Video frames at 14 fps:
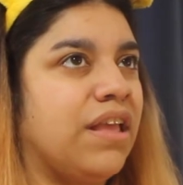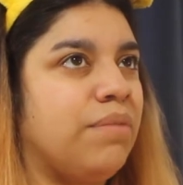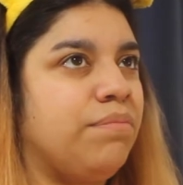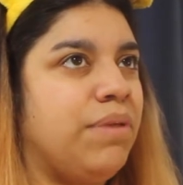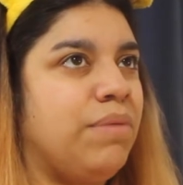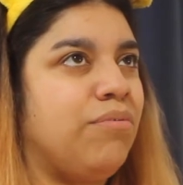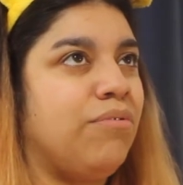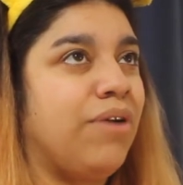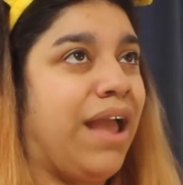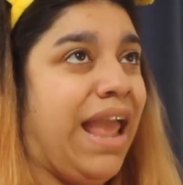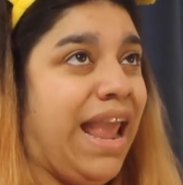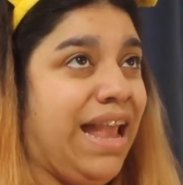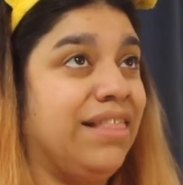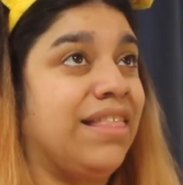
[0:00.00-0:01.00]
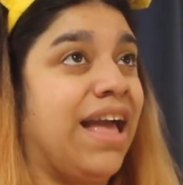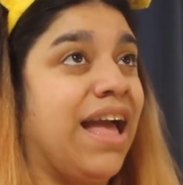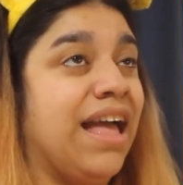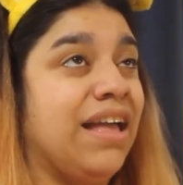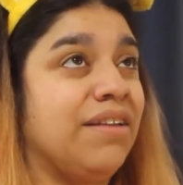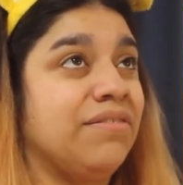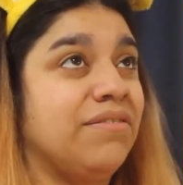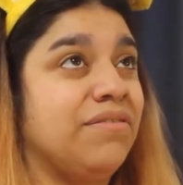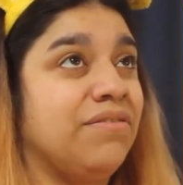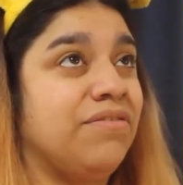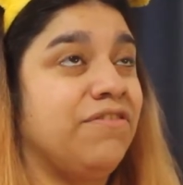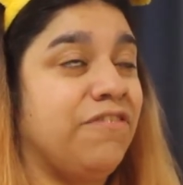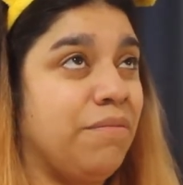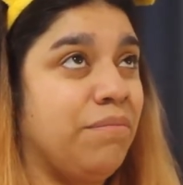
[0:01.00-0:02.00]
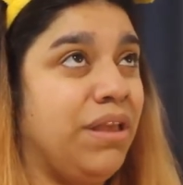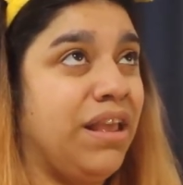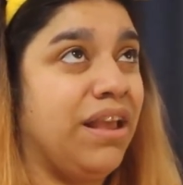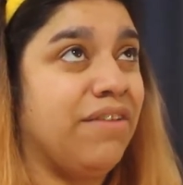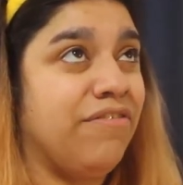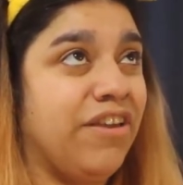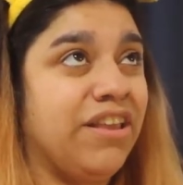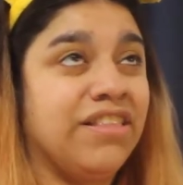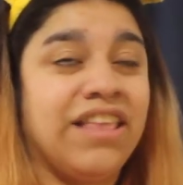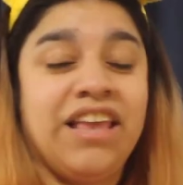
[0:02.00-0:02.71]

and people hate that from me, I think.